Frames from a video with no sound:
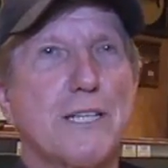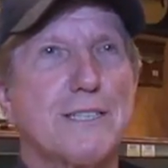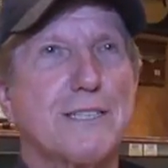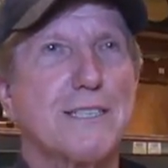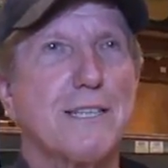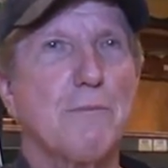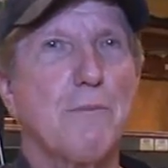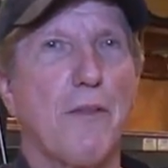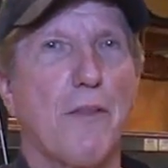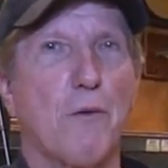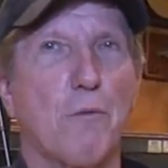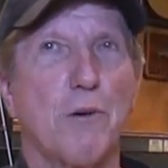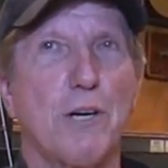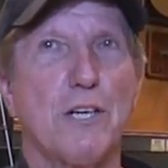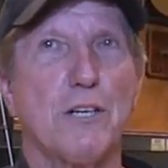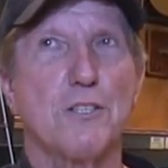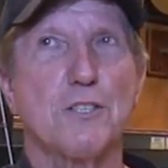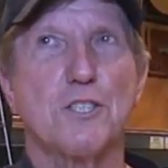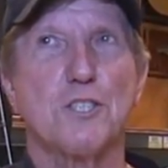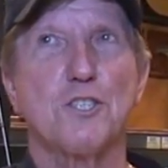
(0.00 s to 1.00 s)
at some of the
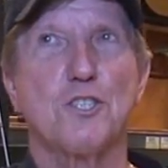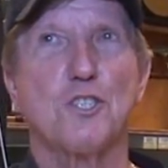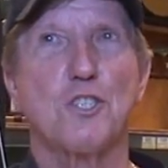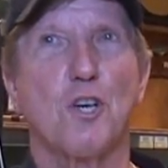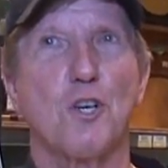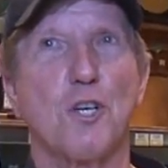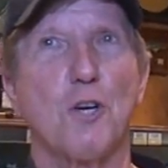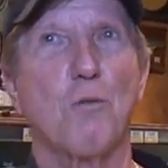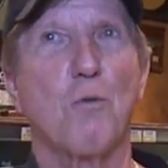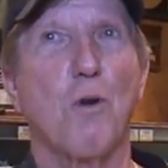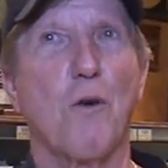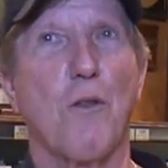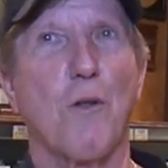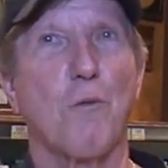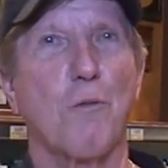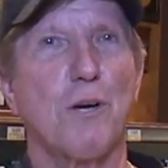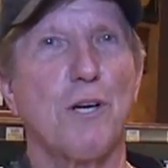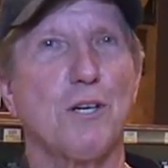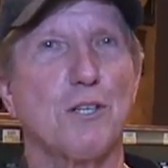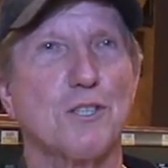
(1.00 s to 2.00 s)
reels and show you where the
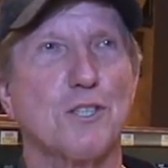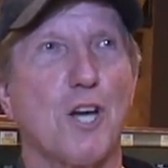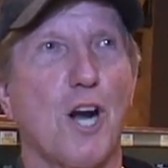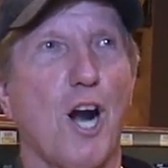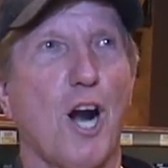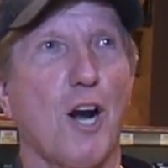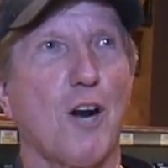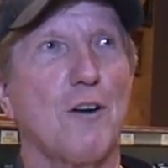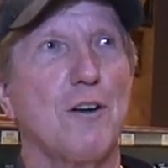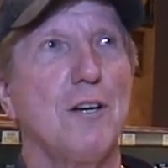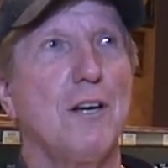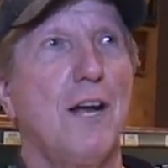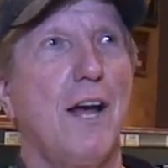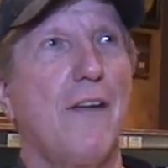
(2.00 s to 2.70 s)
reels are.